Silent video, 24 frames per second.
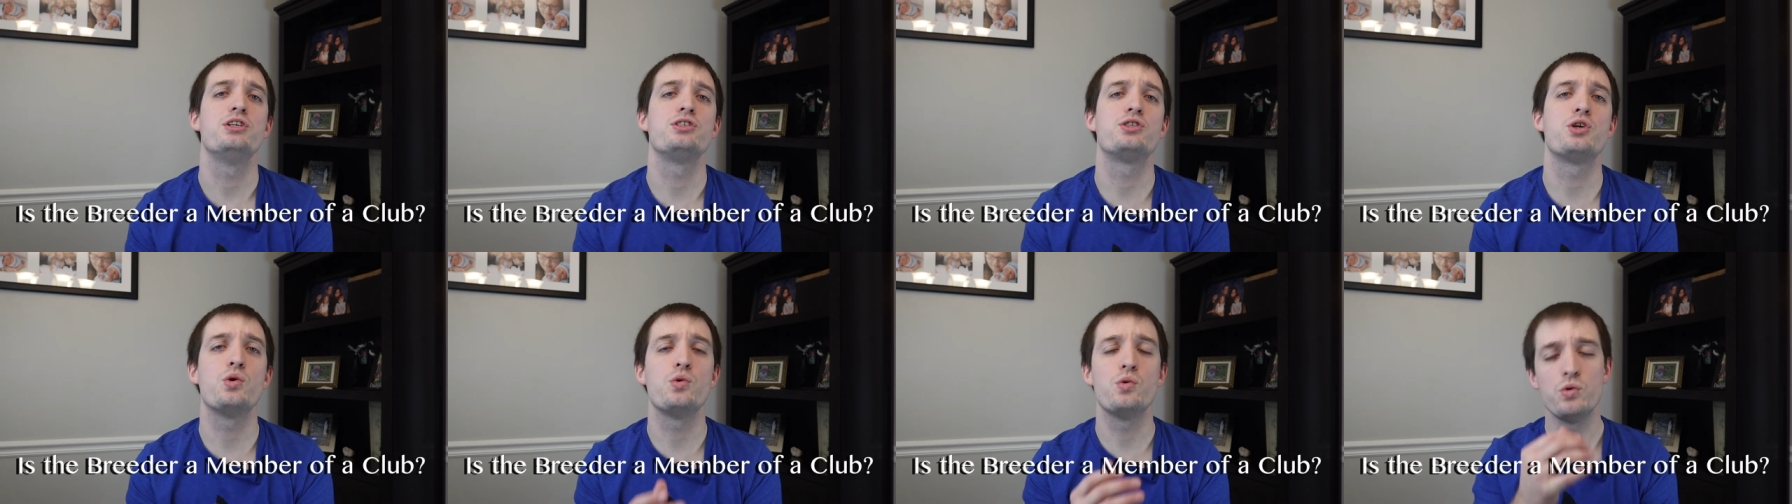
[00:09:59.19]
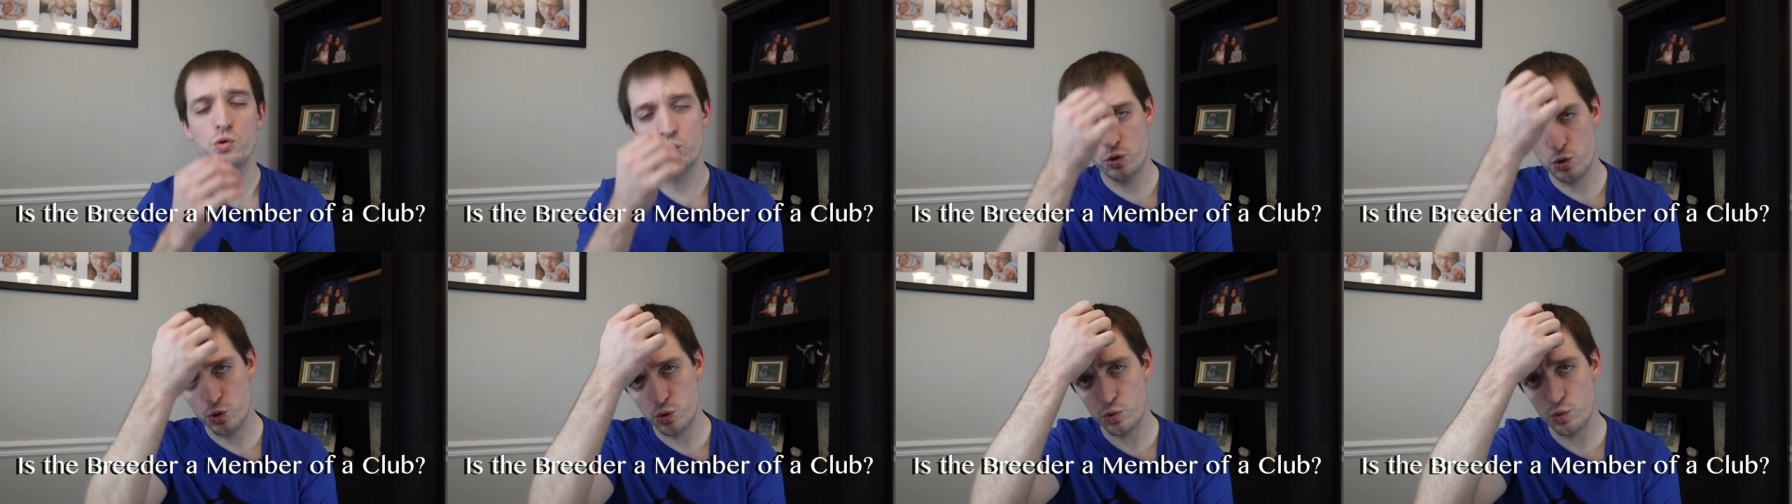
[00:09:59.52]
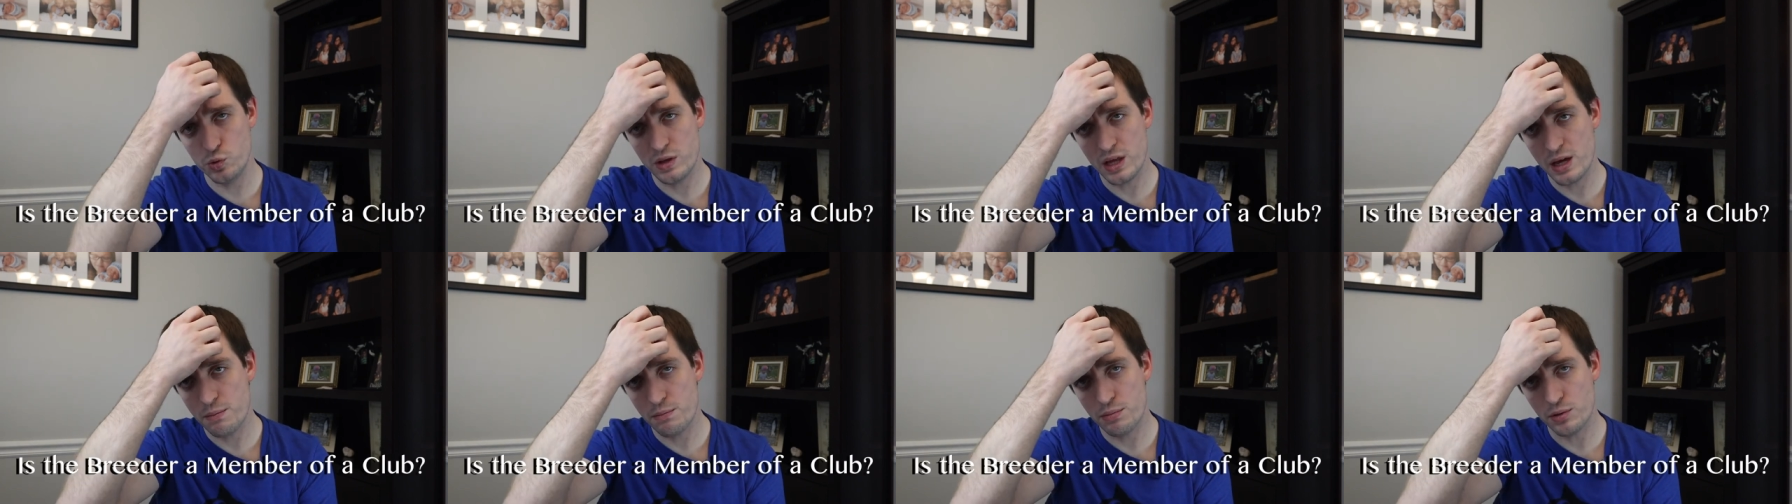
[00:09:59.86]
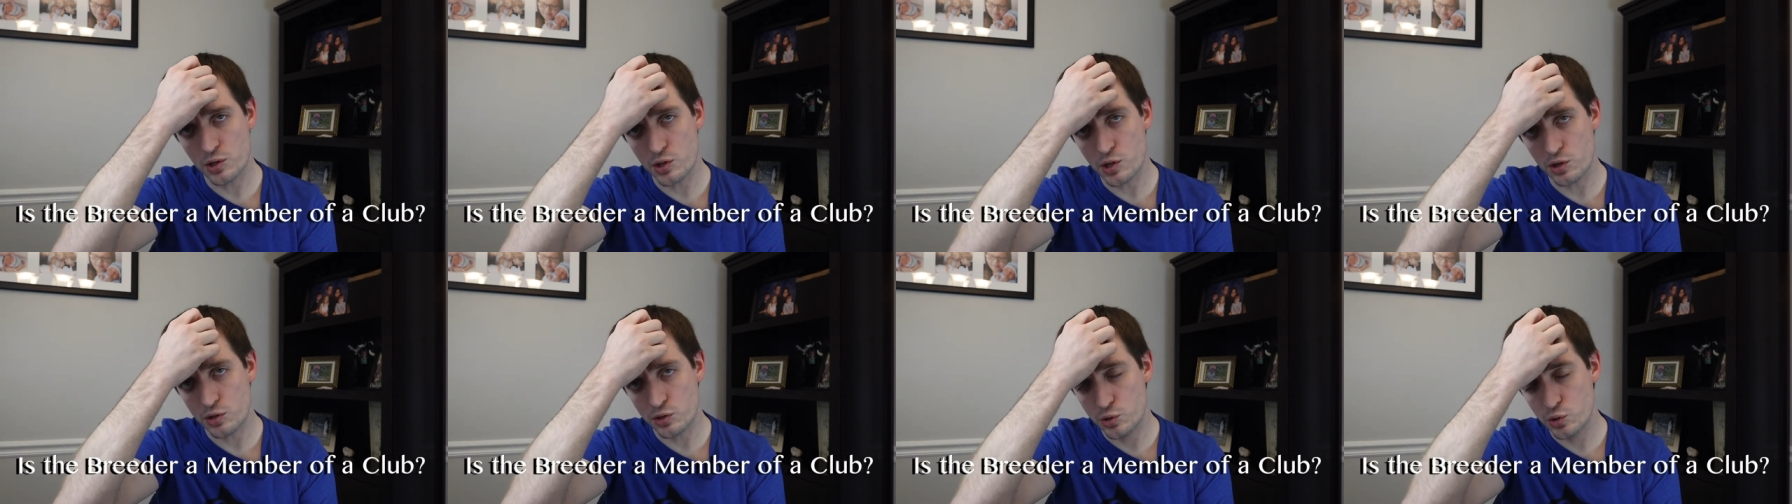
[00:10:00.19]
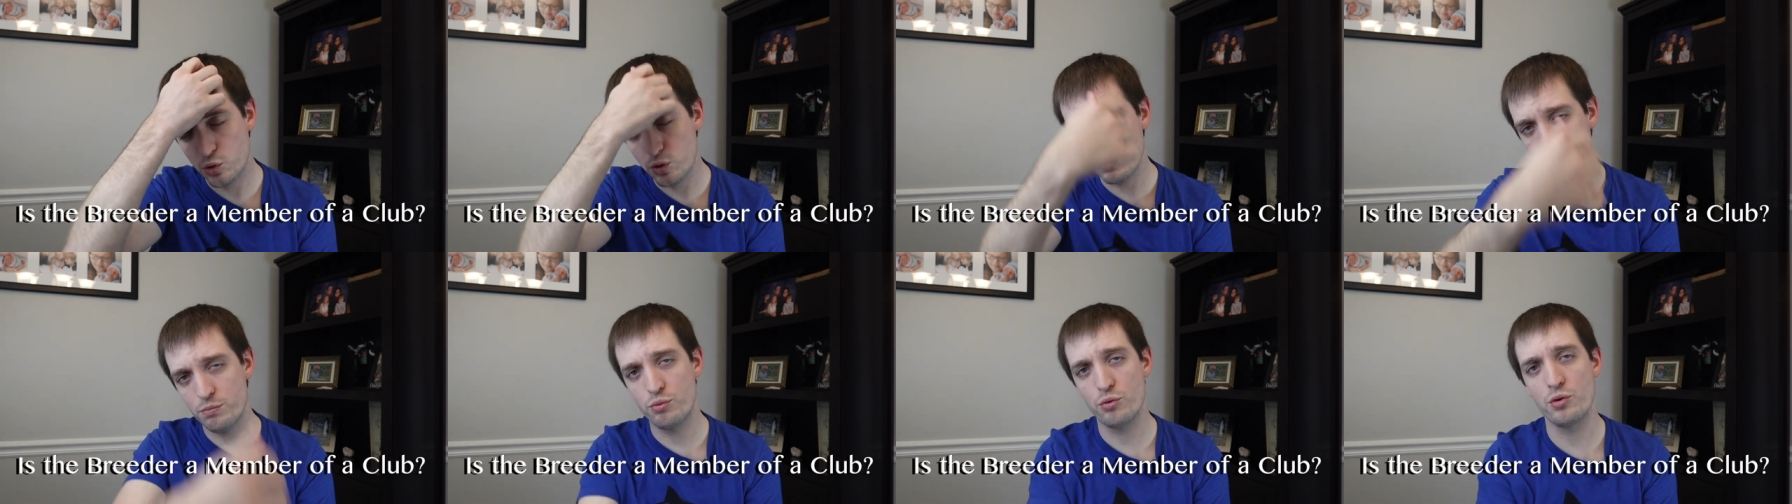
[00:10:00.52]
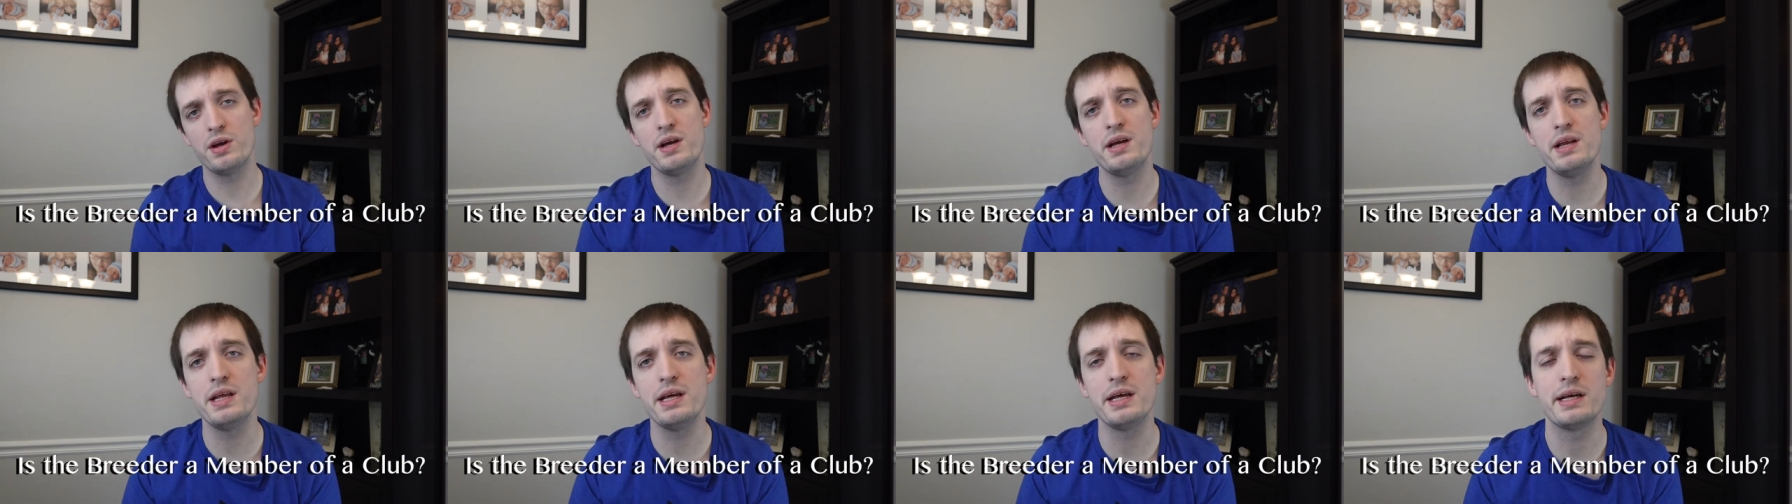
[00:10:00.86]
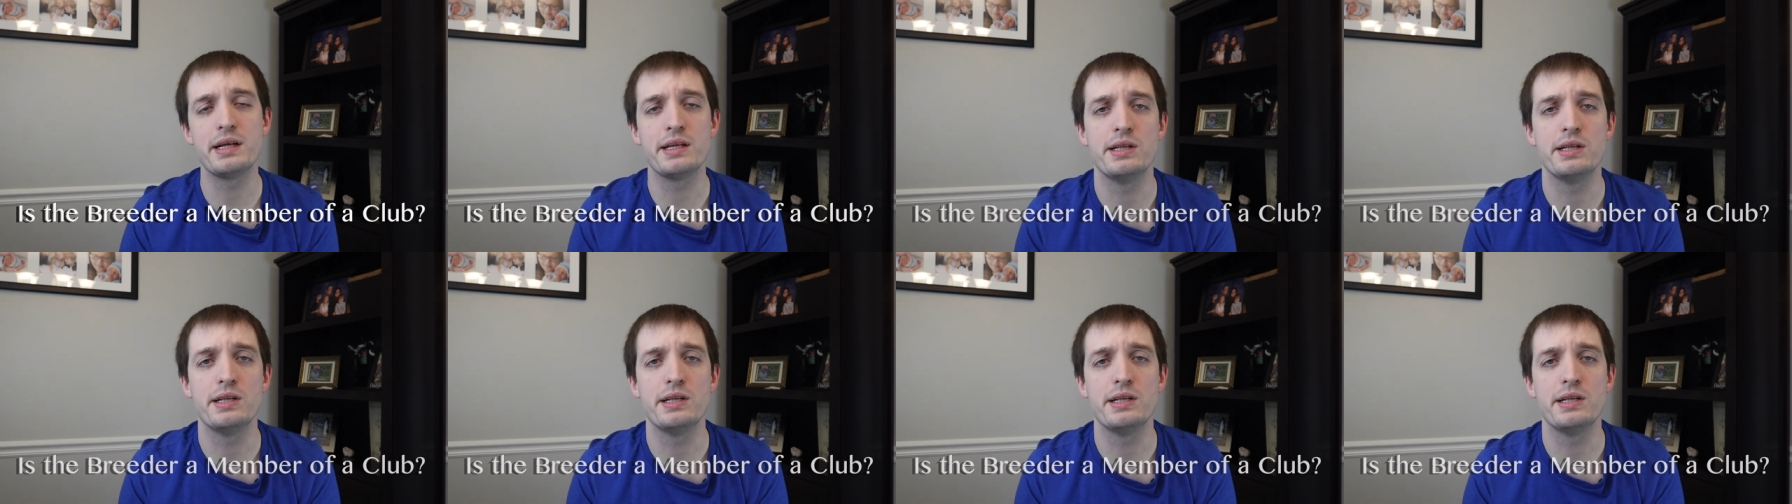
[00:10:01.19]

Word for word: So do they belong to a breeding